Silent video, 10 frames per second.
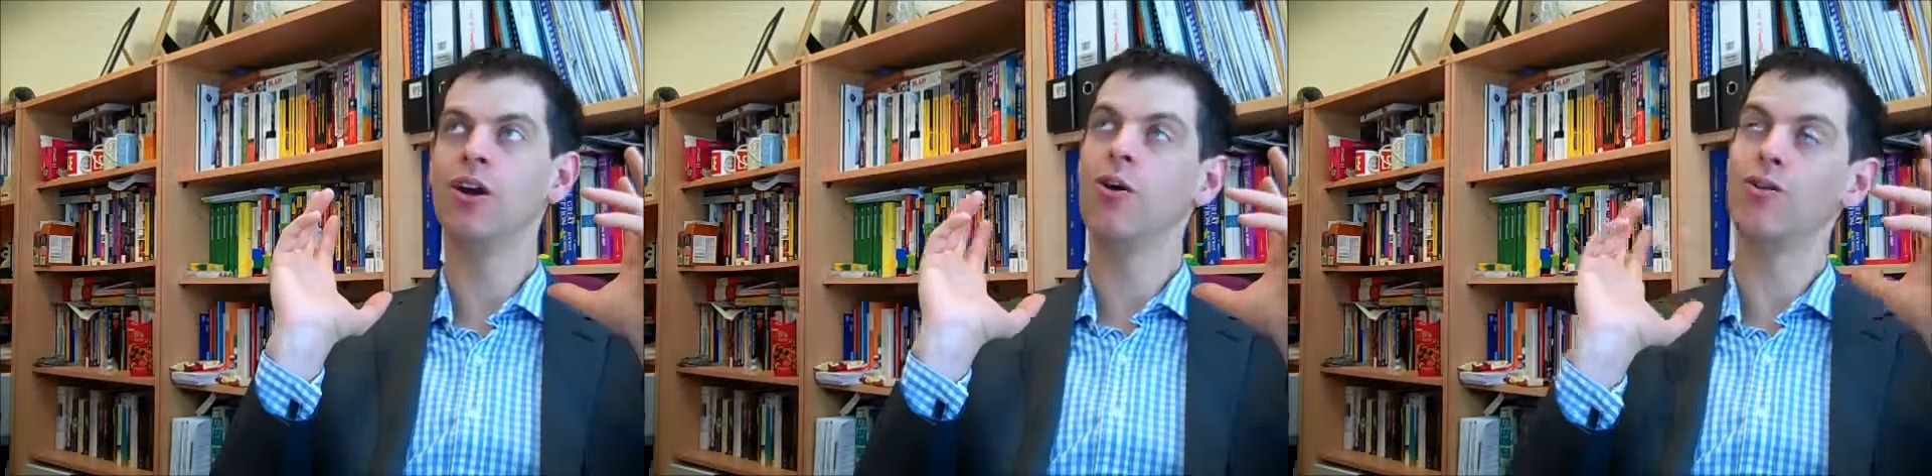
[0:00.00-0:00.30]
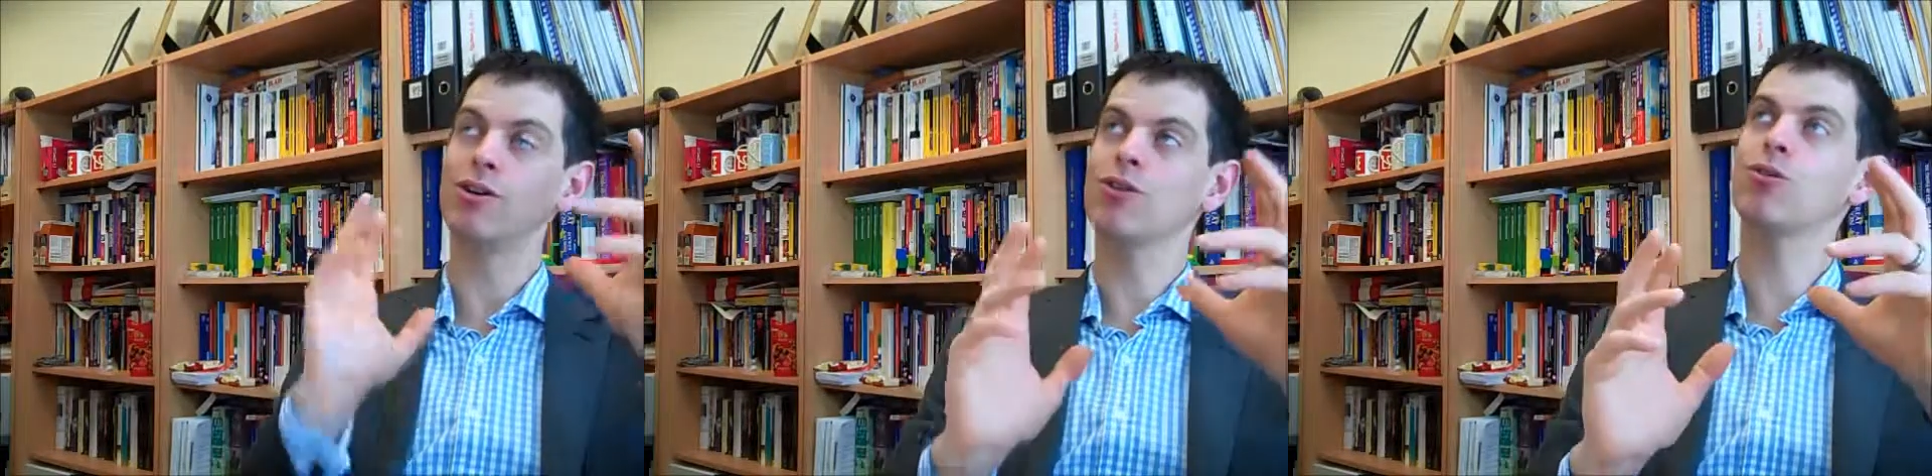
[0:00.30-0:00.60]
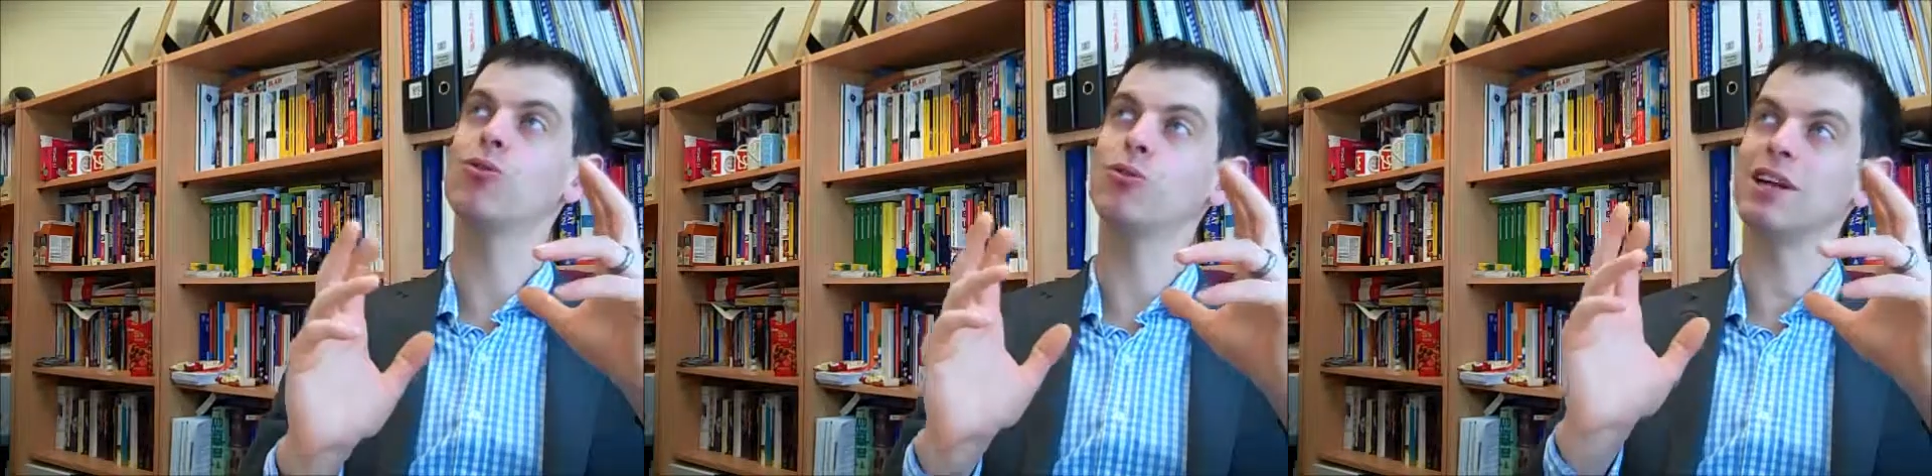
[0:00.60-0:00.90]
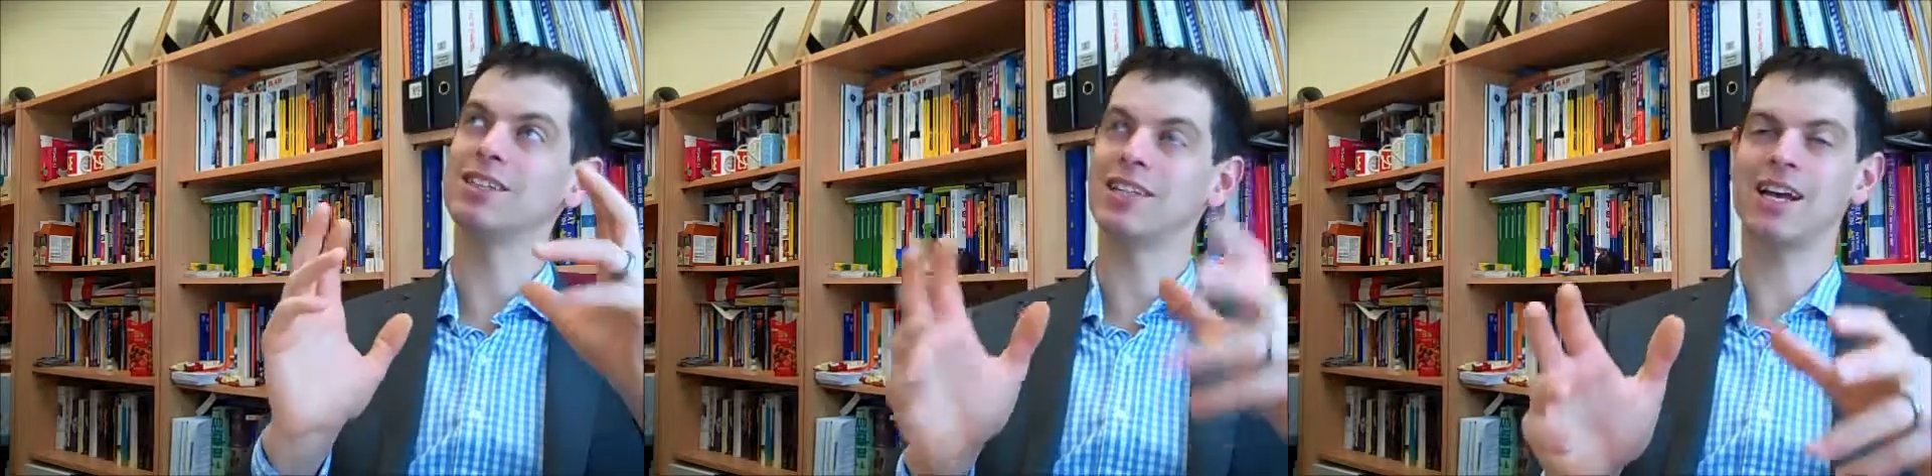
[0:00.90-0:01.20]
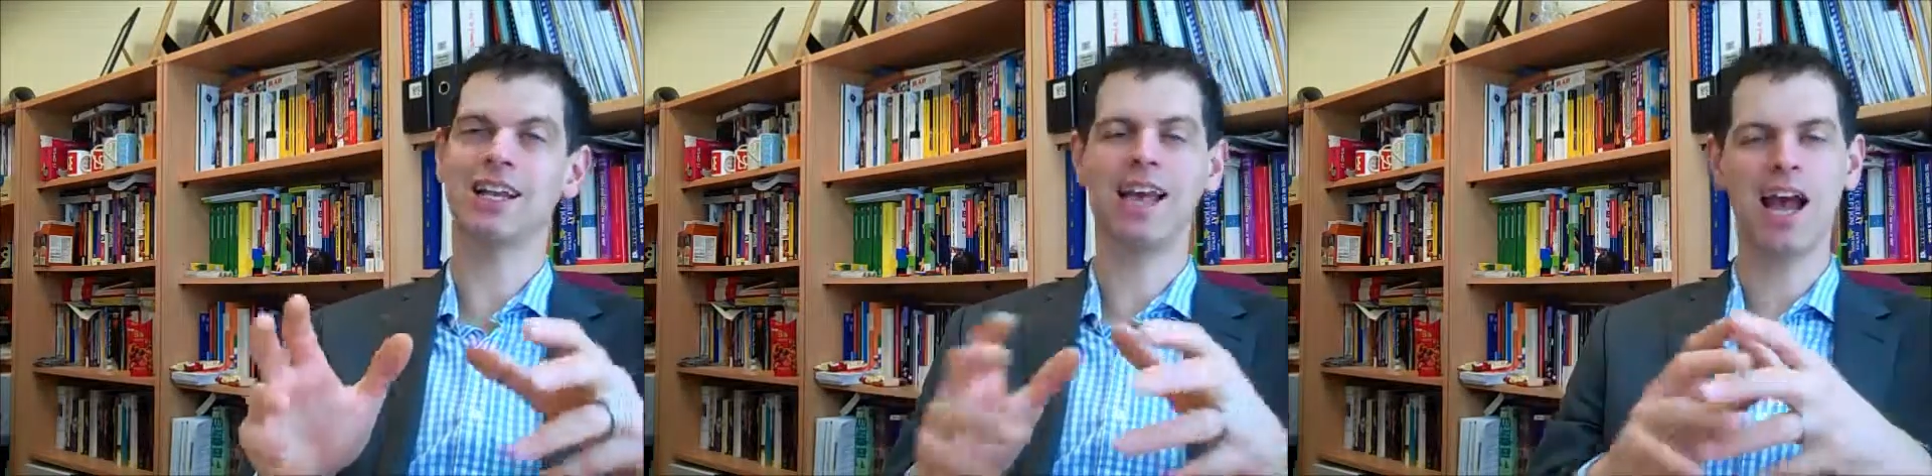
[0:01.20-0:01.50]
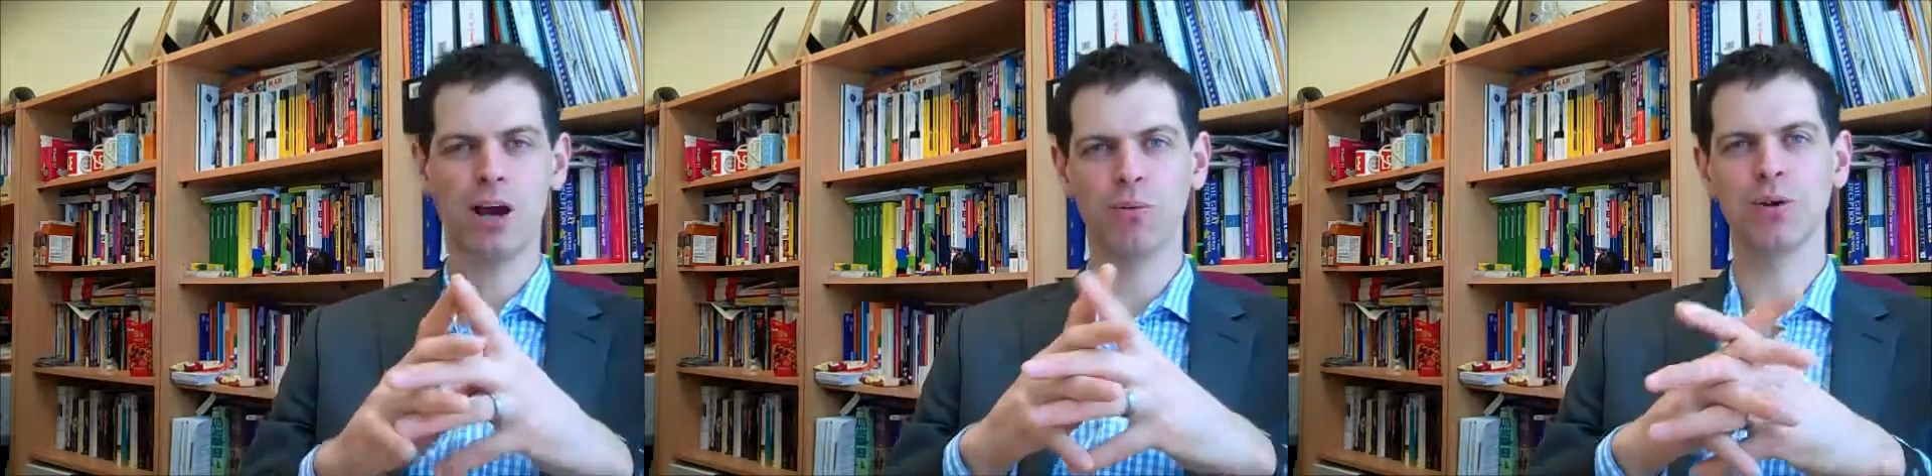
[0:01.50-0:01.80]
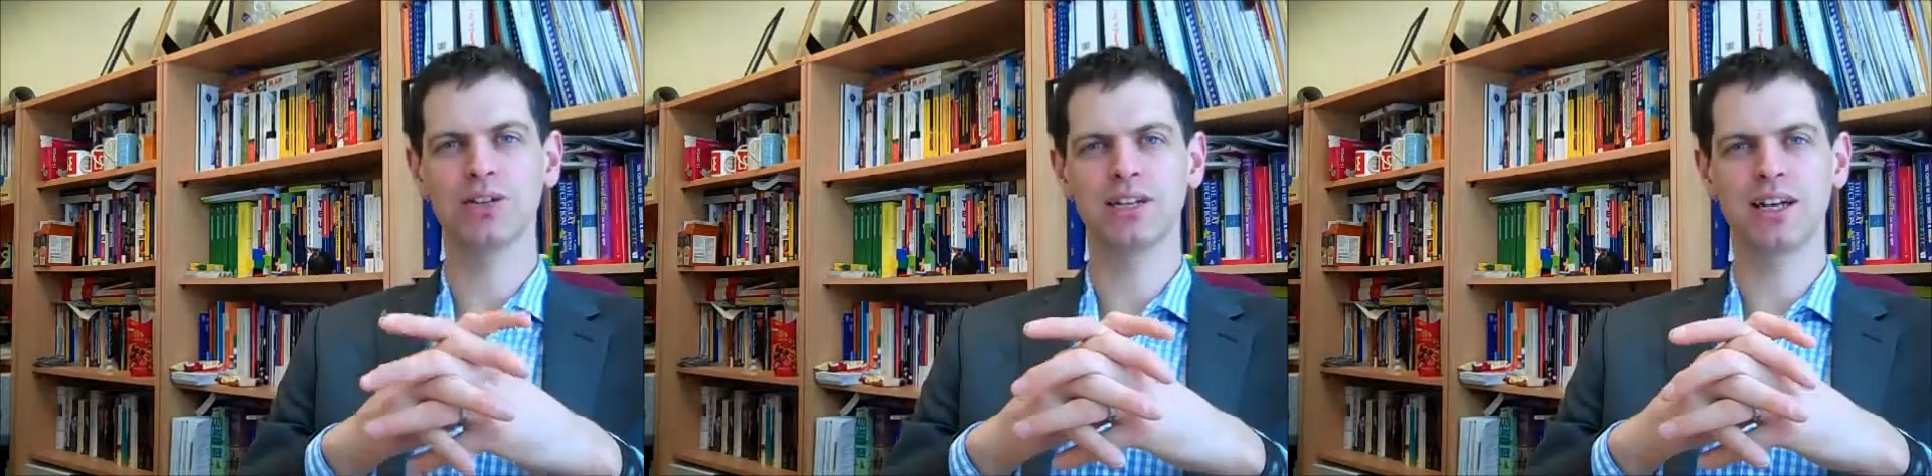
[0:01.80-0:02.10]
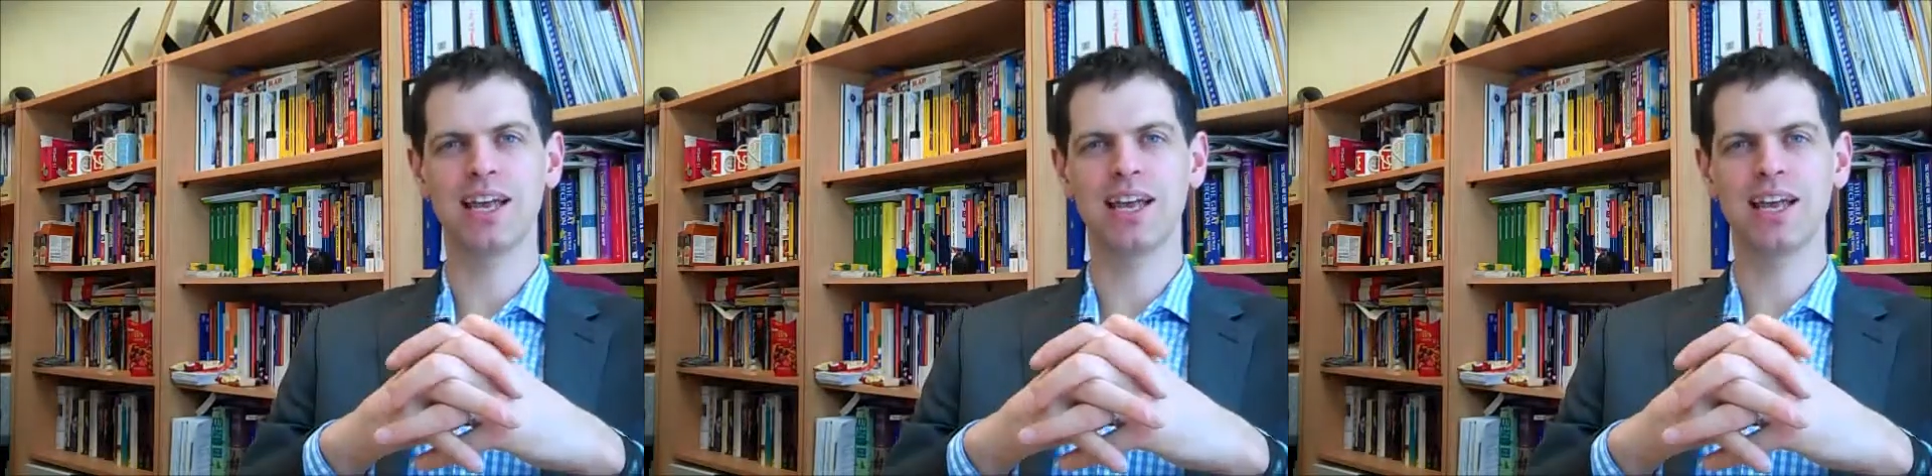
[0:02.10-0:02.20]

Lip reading: or recall exactly how was it